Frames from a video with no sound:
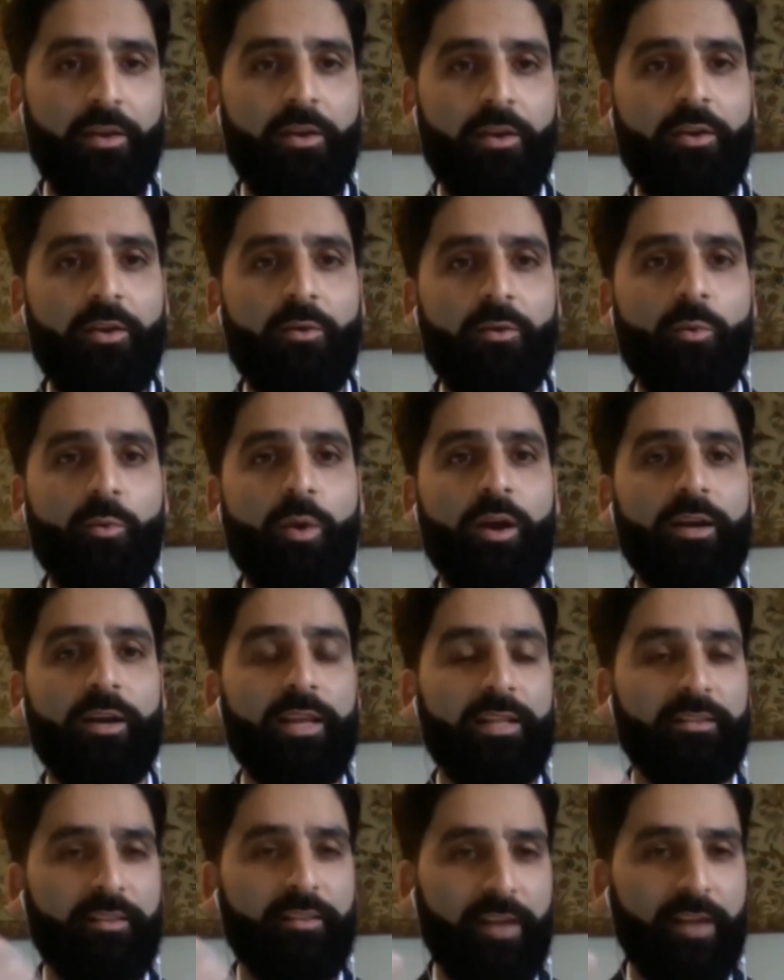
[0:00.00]
where the
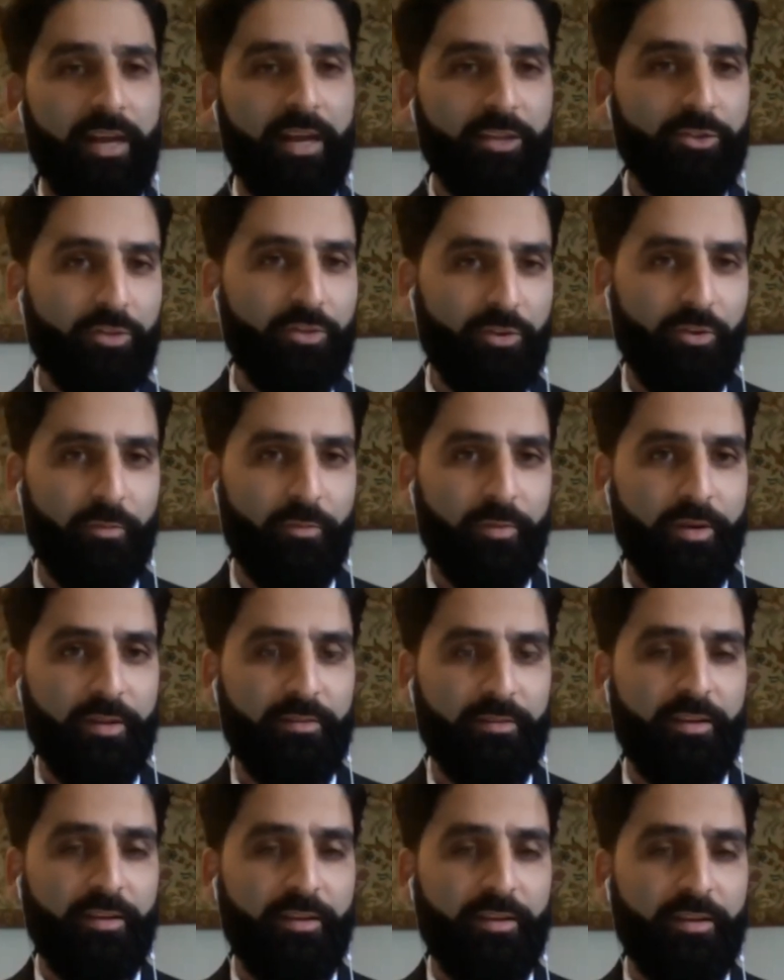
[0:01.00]
international
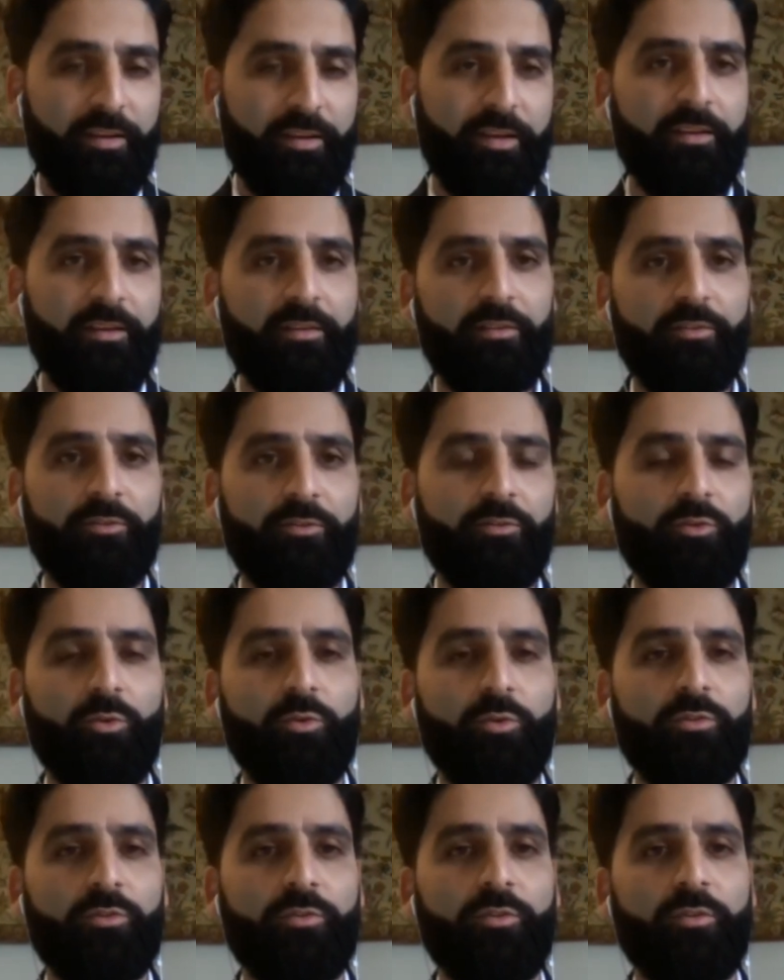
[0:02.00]
community sought
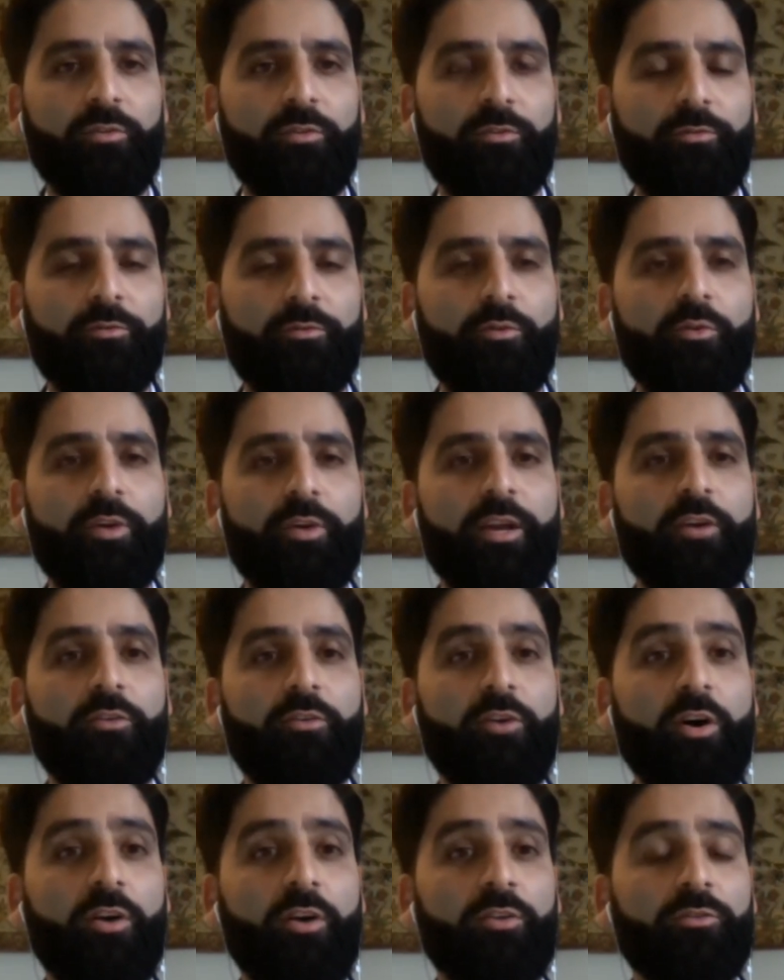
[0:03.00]
for
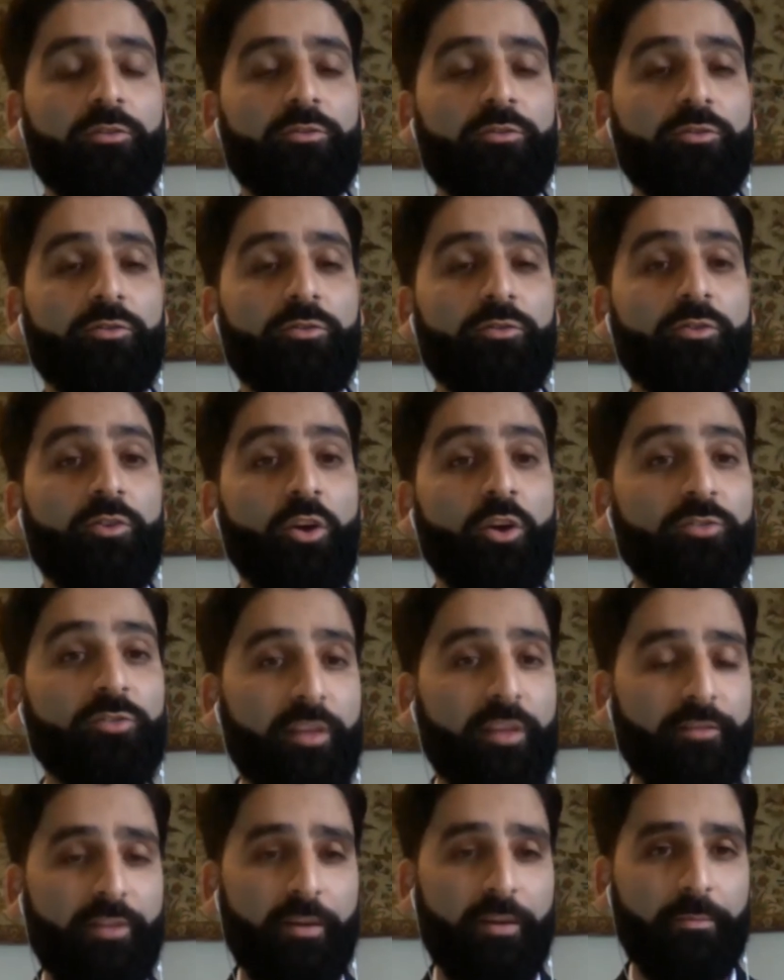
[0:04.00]
Iran to not
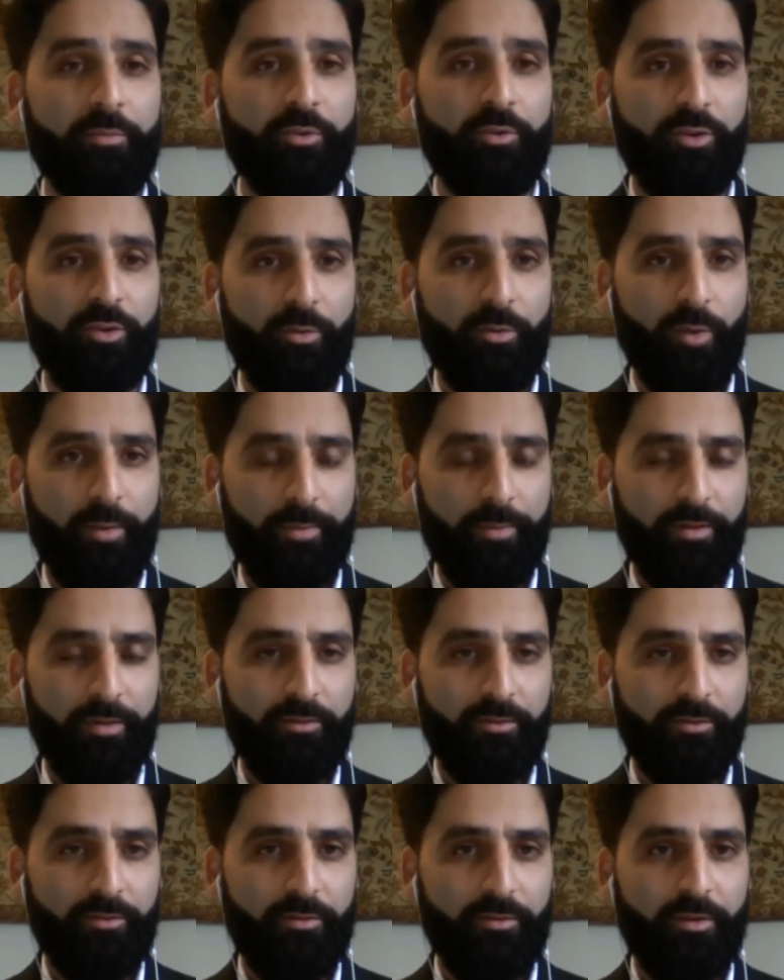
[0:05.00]
develop nuclear weapons.